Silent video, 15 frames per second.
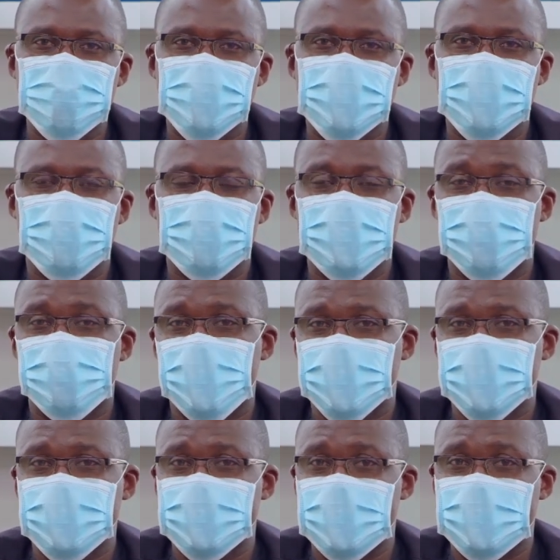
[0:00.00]
Some of the
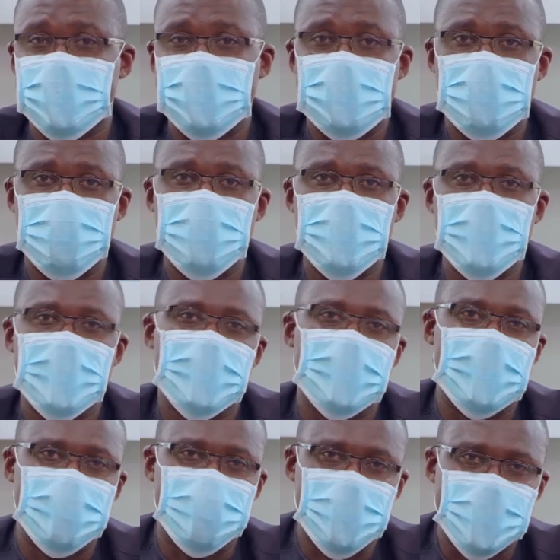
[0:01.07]
pressures that come,
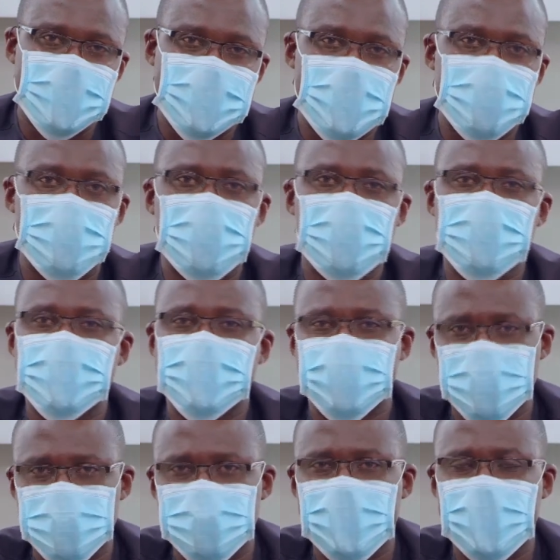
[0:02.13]
uh, for example,
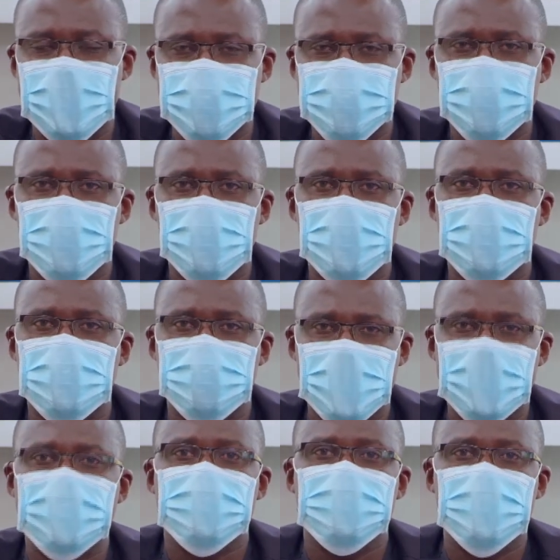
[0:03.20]
children and so on.
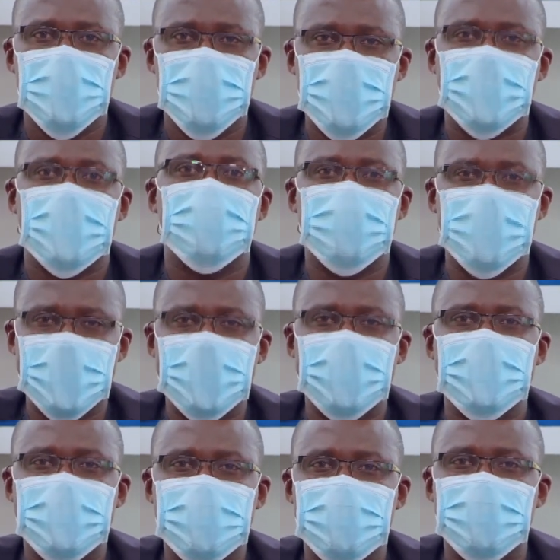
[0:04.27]
But we can
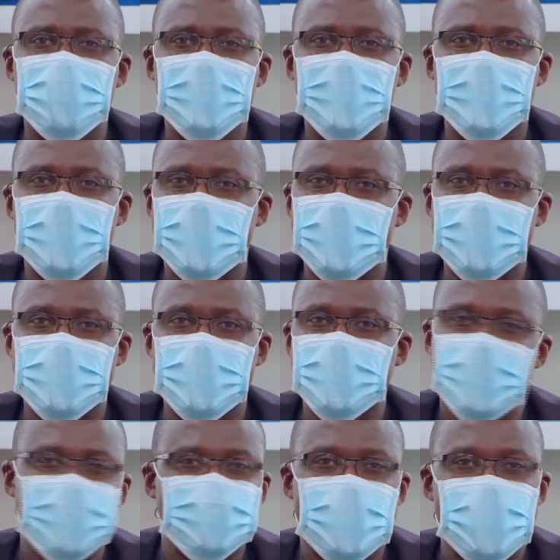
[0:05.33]
rekindle. And it
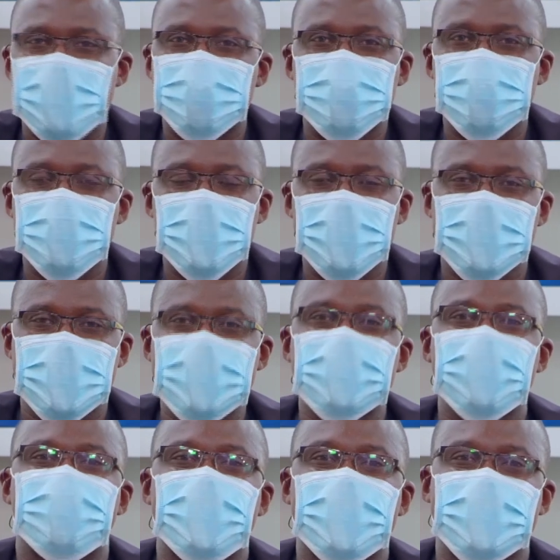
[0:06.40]
doesn't have to be. Just
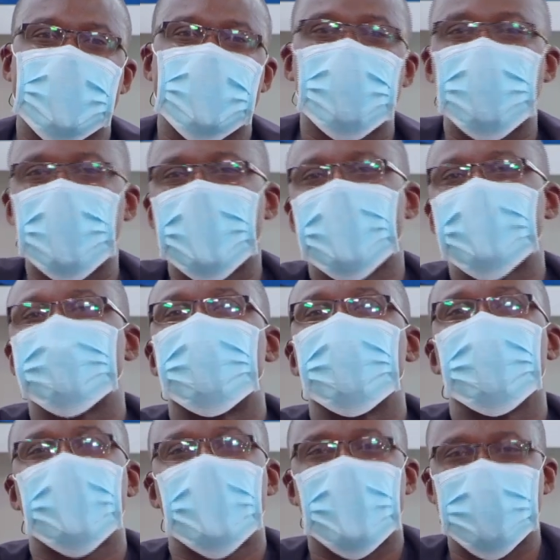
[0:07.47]
the fact that the wind has
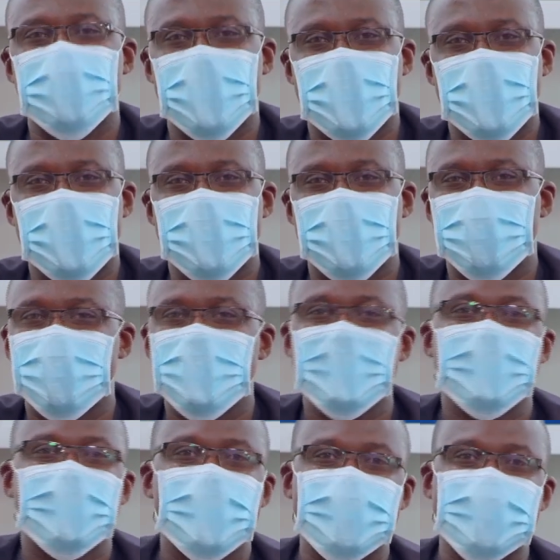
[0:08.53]
blown out the candle
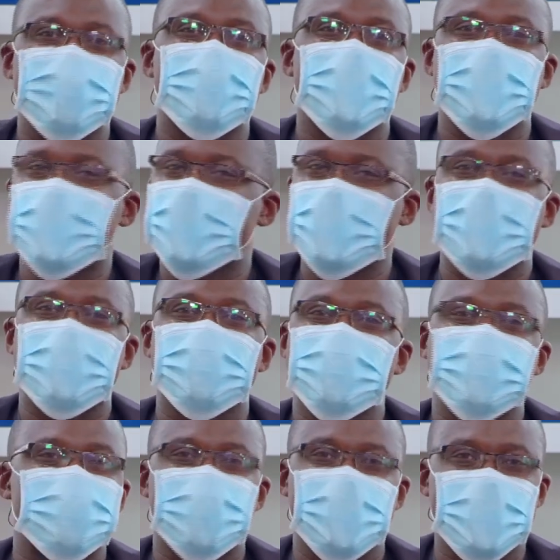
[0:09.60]
doesn't mean the candle
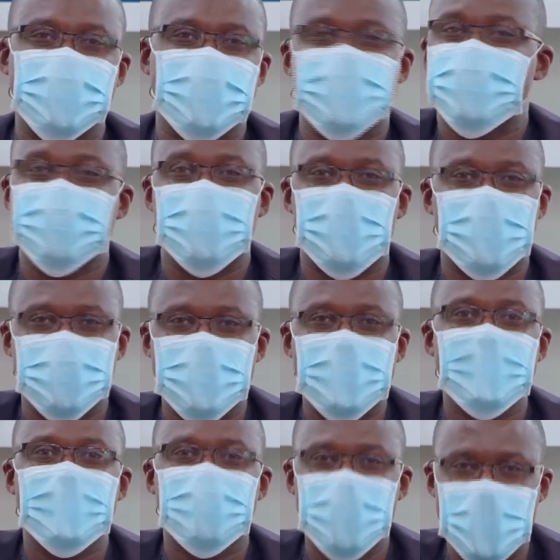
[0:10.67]
is finished. It's not.
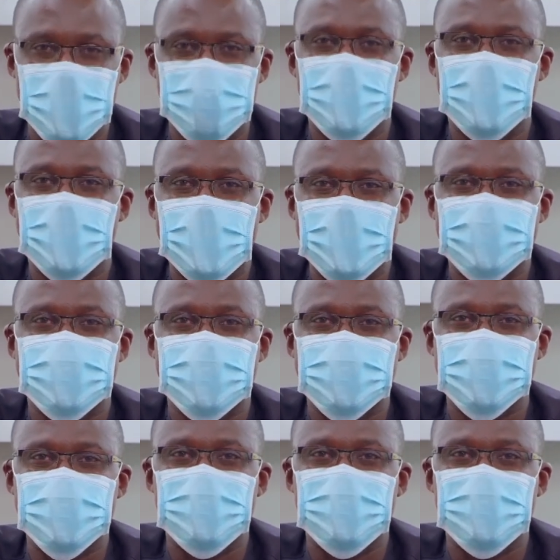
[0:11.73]
We can relight it.